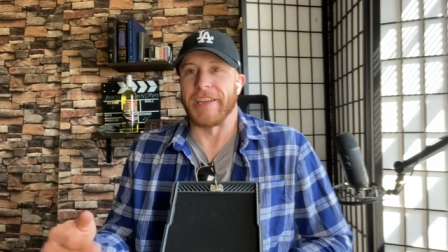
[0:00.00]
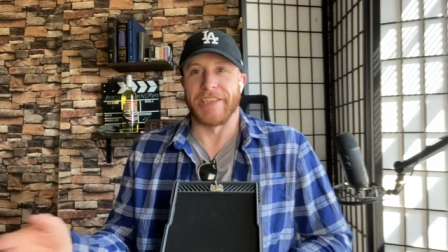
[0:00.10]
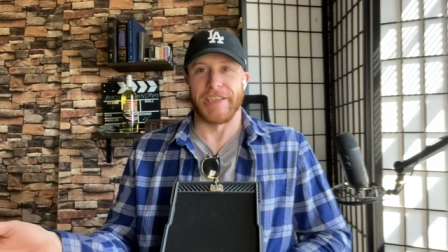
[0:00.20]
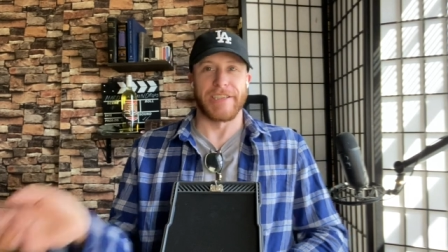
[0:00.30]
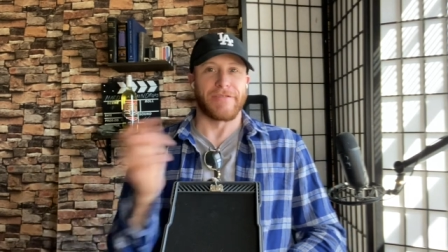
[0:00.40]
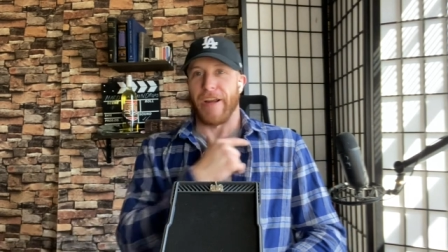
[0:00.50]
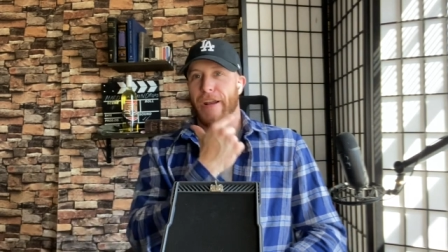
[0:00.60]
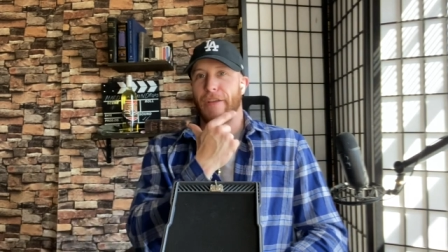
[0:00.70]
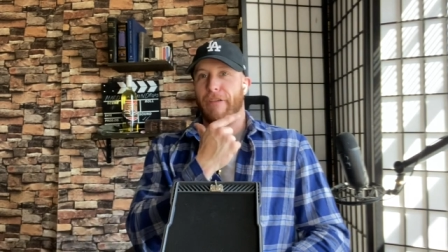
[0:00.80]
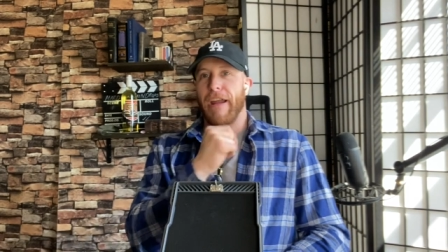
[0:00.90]
she's right
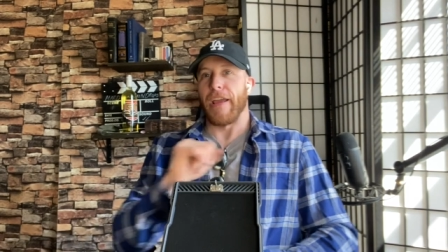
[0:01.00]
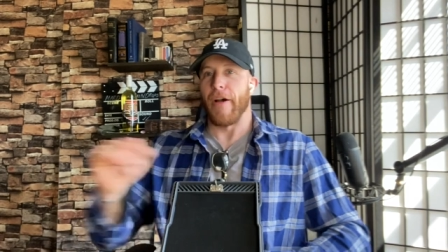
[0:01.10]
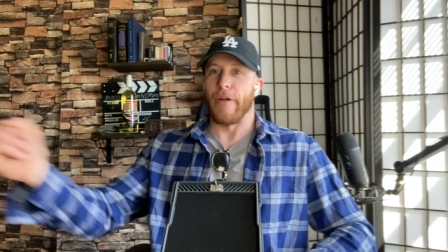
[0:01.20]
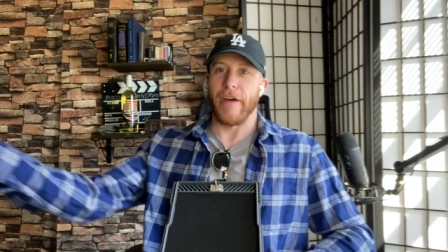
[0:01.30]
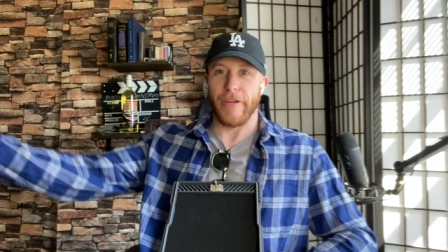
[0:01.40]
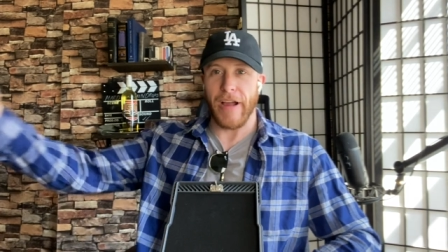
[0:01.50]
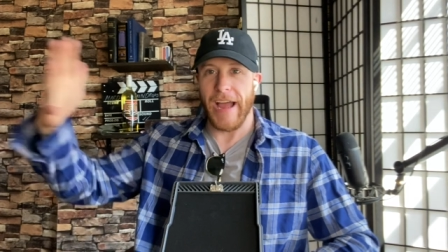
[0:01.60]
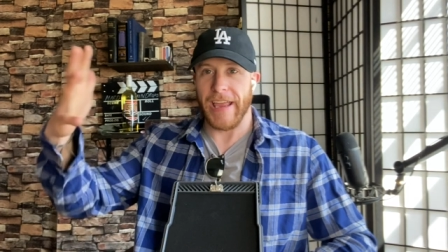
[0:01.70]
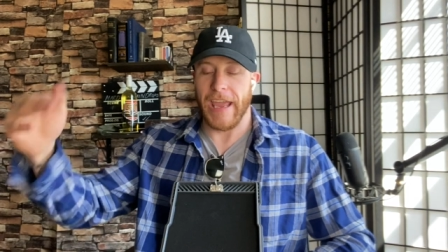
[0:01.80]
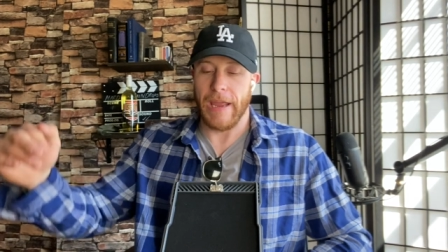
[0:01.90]
on the radio. Another
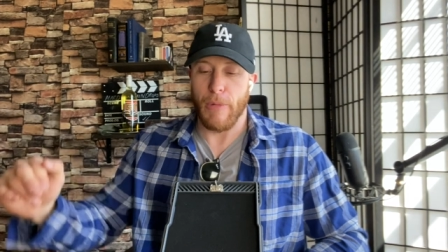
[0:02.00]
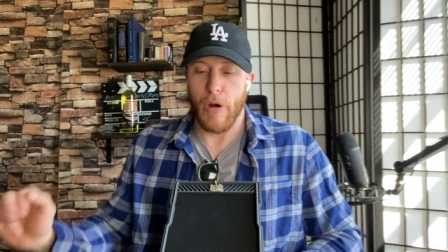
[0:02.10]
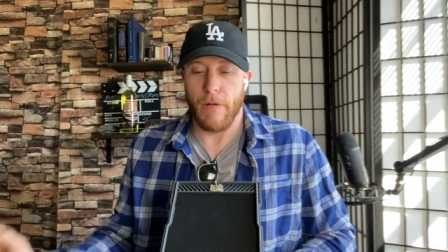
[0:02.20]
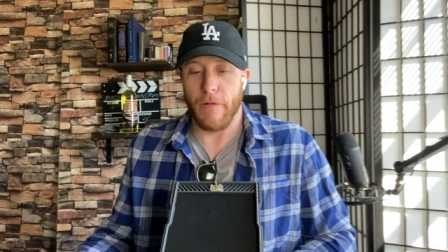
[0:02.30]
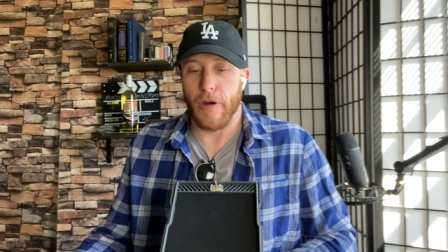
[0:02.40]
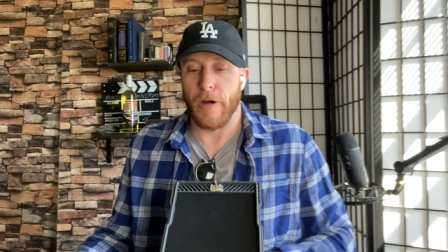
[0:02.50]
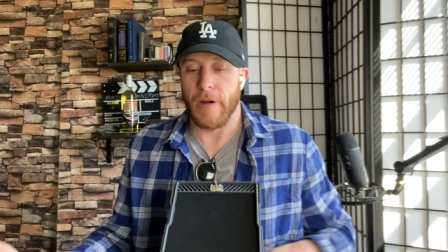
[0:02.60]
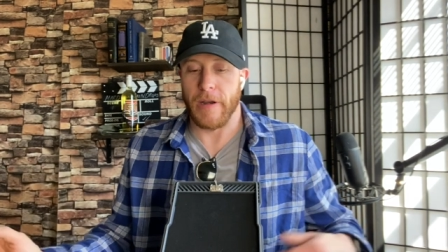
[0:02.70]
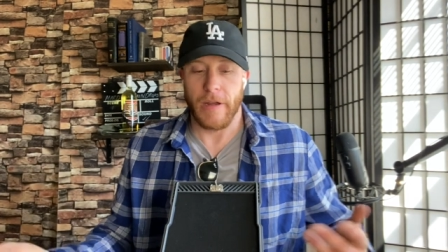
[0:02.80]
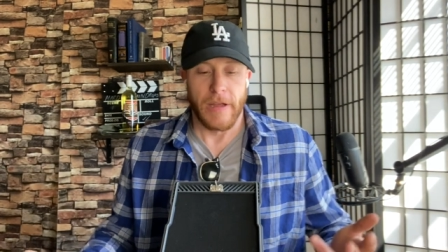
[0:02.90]
guy came over
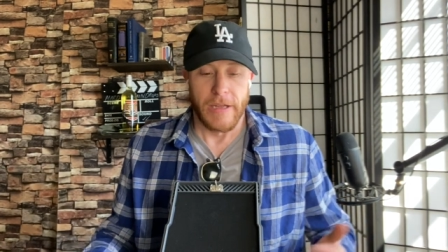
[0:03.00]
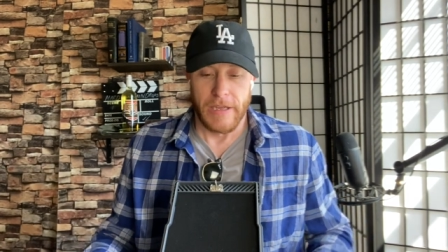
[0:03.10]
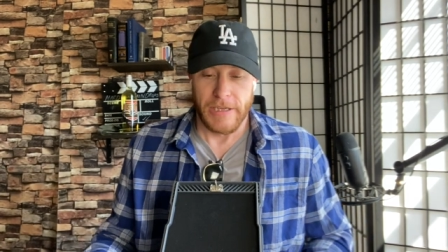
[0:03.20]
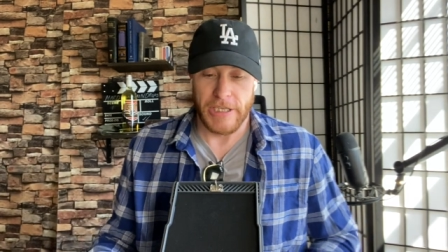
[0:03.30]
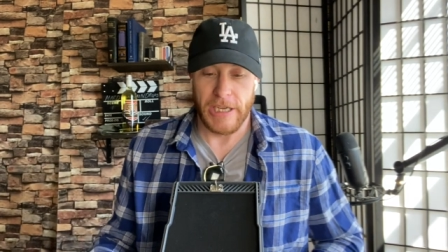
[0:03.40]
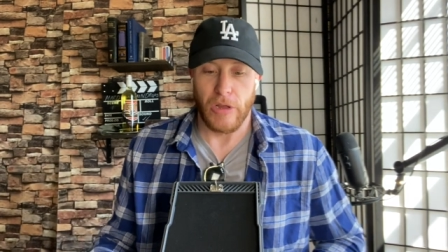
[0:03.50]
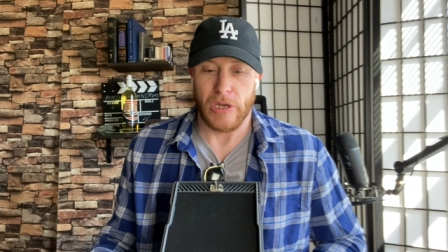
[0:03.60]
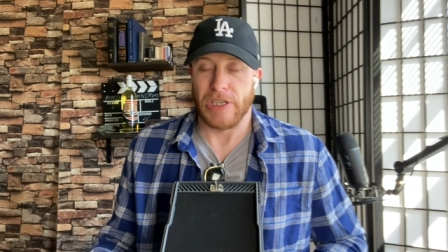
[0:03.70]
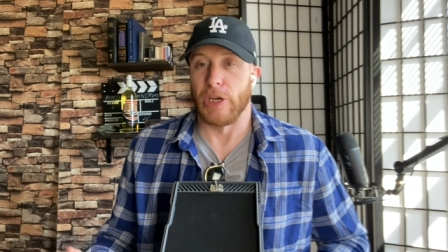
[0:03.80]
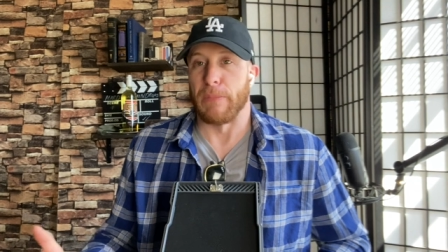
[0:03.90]
and she
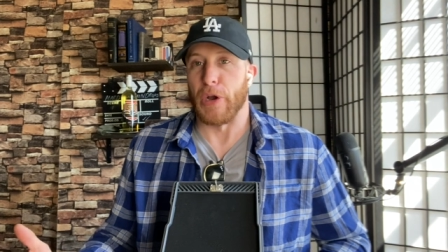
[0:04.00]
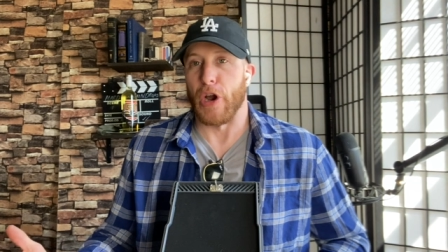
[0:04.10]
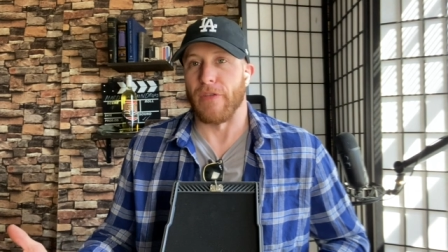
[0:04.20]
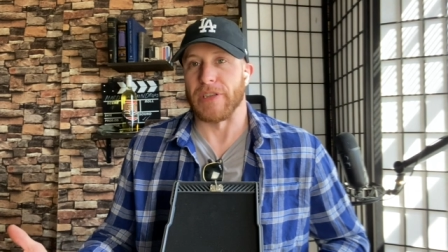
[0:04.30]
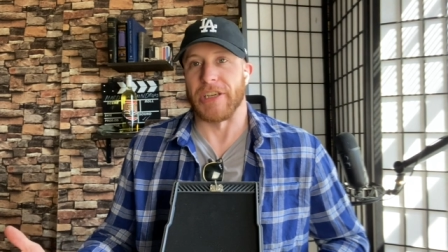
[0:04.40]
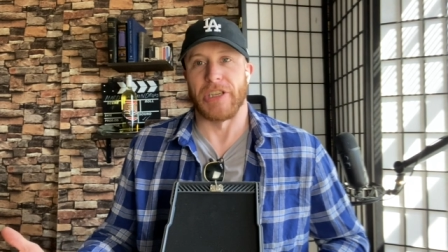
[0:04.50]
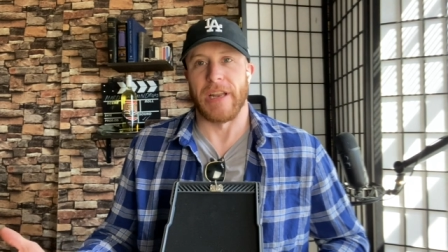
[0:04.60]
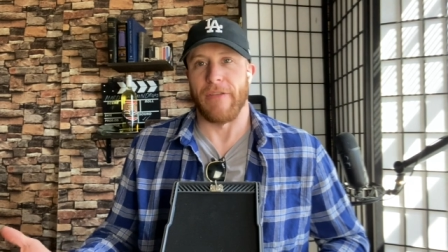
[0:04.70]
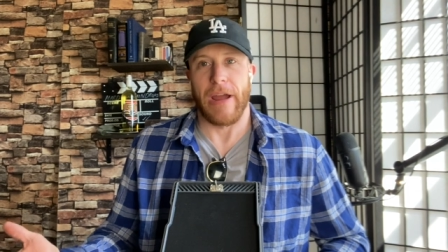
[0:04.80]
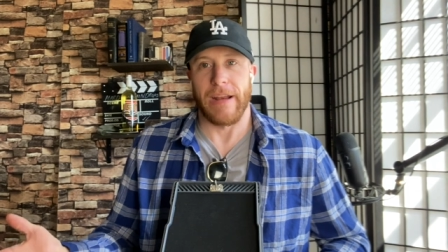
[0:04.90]
looked super nervous, like she'd
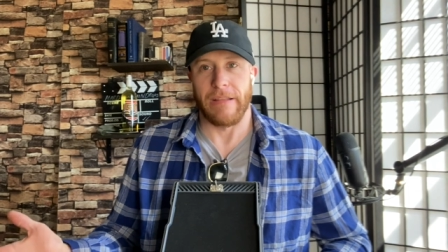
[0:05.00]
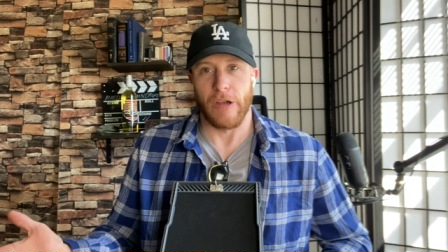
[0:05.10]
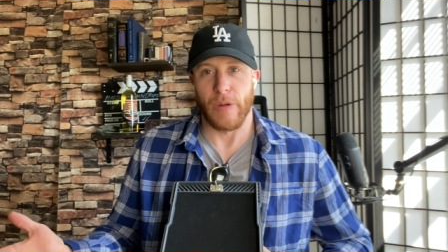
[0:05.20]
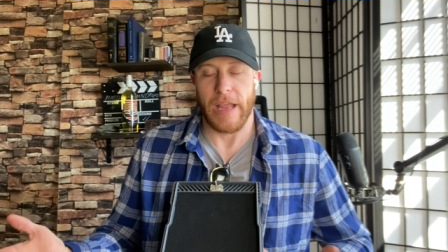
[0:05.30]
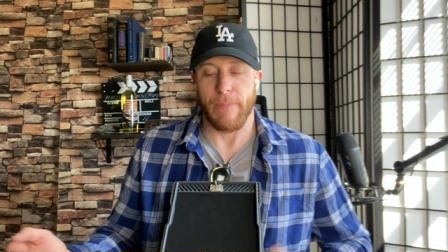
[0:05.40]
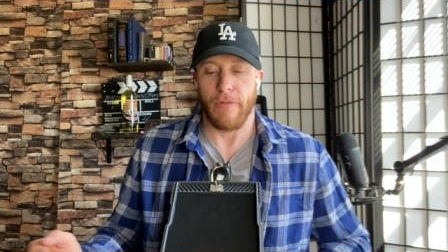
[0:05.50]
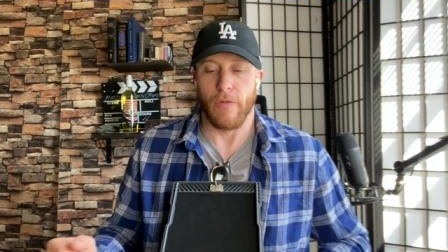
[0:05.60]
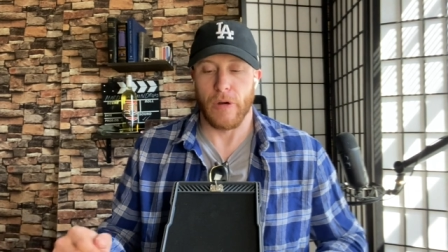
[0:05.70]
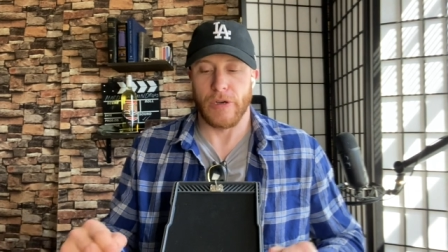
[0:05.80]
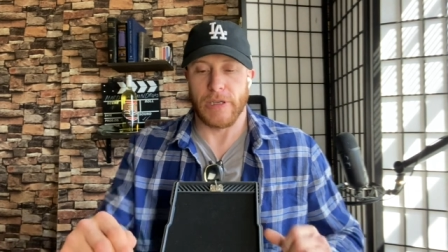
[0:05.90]
never had to deal with that
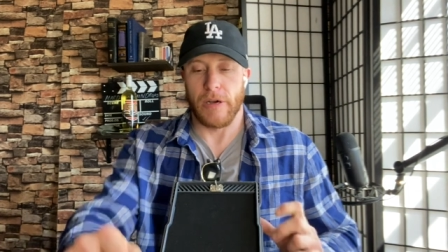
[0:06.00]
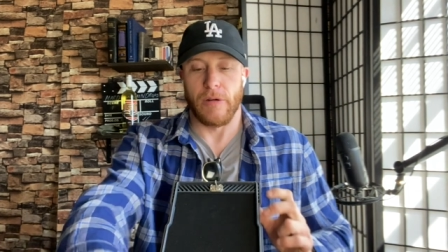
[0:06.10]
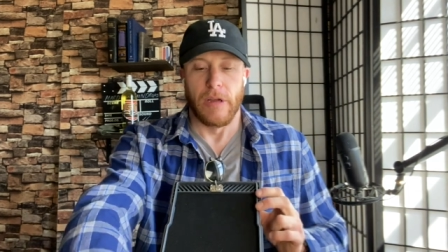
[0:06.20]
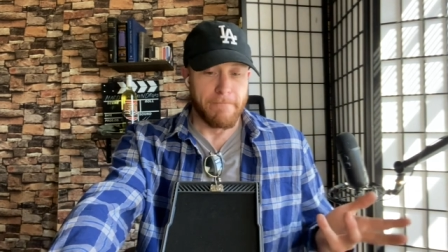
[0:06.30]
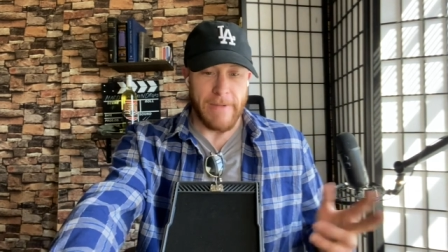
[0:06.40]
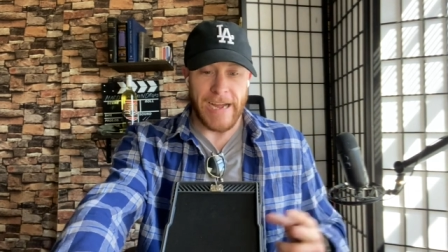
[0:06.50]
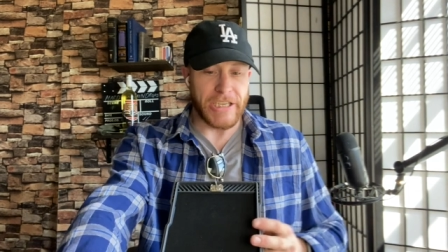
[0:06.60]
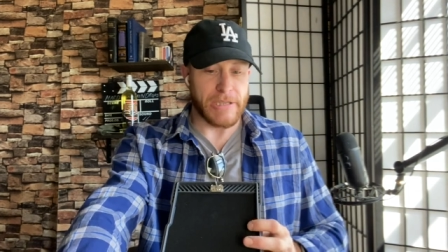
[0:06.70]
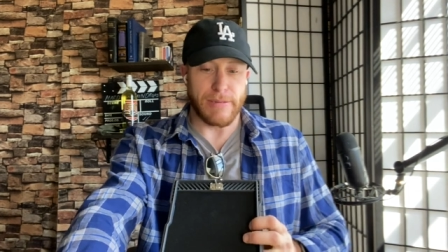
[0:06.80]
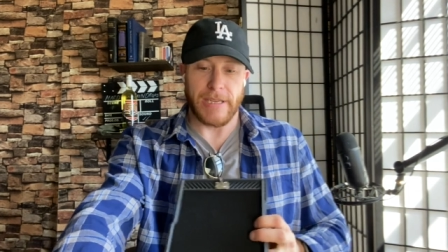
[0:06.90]
before. So I
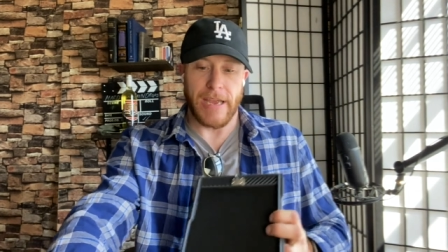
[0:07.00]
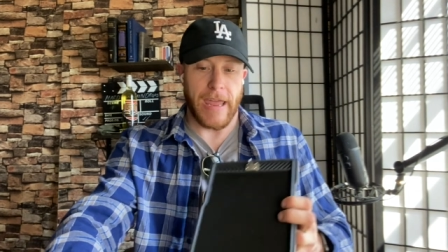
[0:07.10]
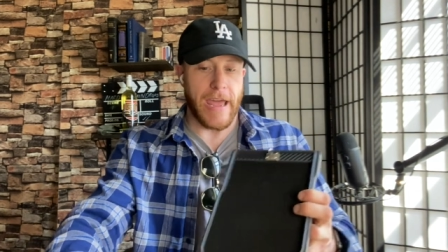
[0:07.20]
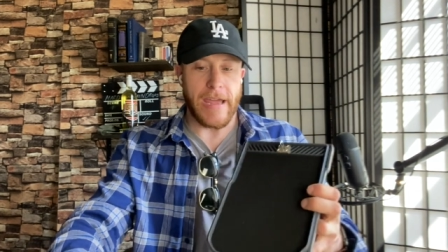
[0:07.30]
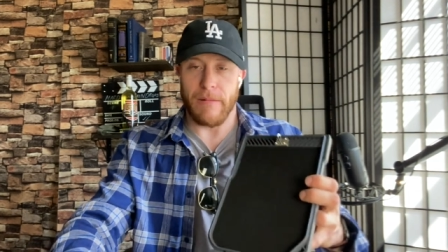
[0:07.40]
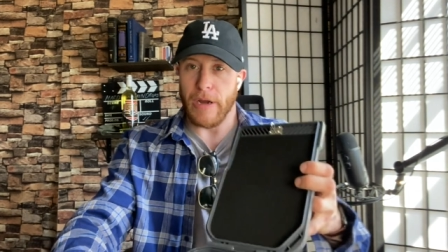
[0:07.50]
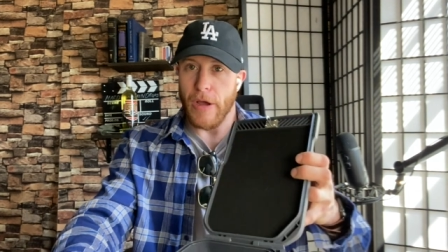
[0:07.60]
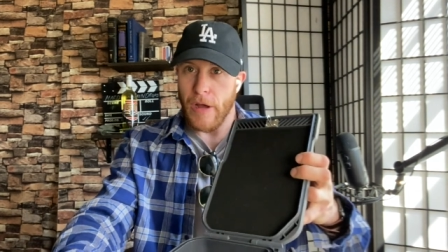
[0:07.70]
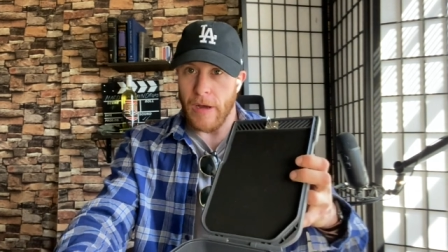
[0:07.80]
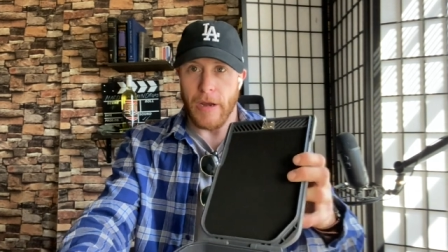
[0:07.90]
just was like, hey, I'm
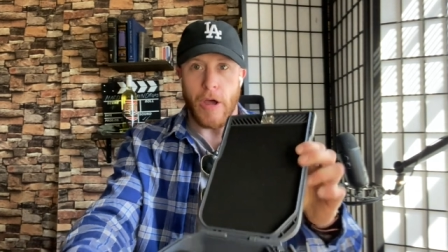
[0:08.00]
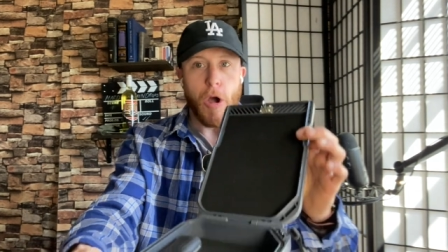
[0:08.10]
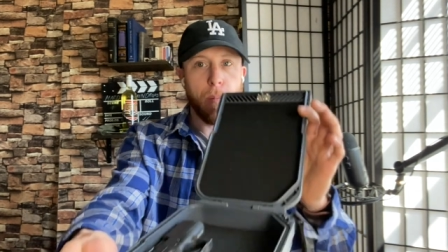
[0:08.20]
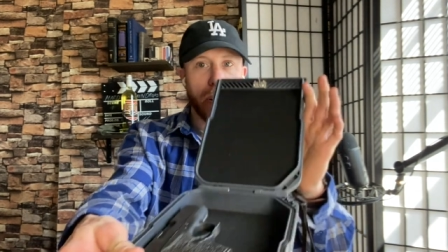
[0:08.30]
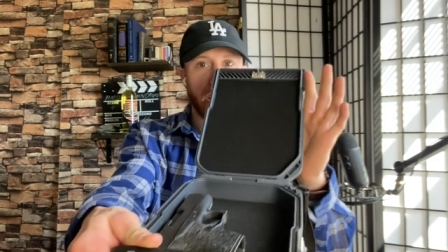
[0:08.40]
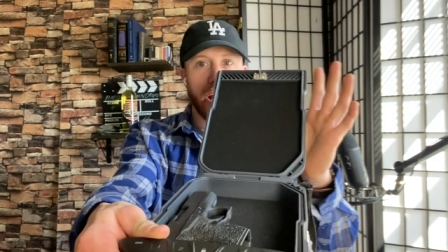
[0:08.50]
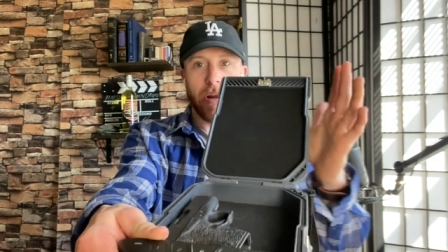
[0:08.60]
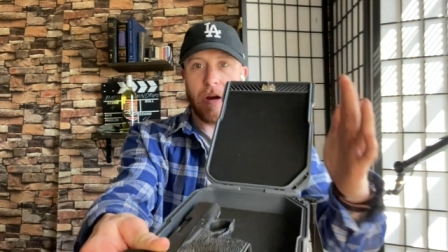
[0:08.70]
gonna, I'm gonna open it. You